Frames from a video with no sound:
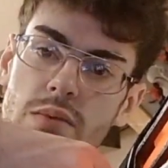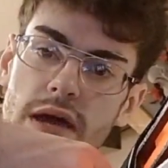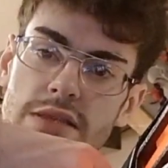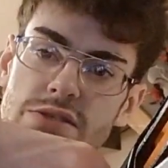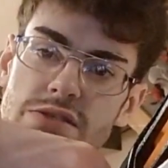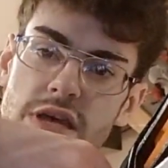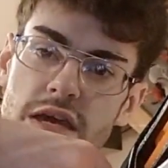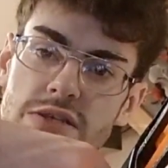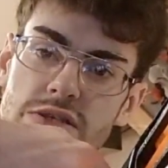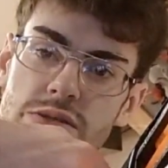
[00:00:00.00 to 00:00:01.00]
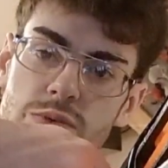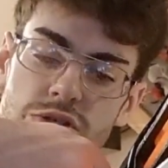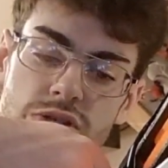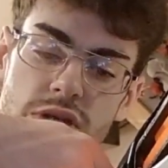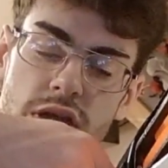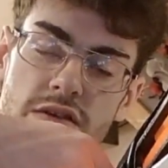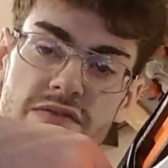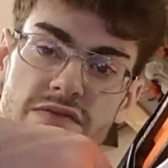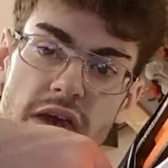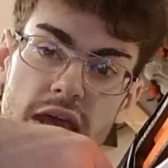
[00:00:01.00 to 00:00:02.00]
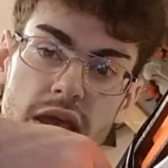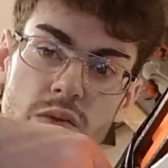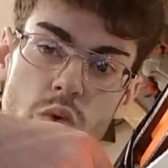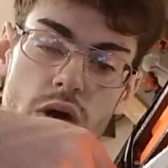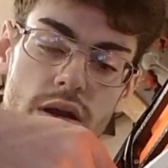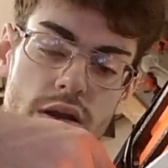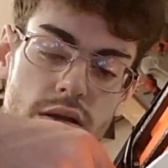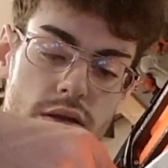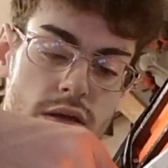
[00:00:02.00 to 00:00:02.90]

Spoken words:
We got 6, which is another fading one.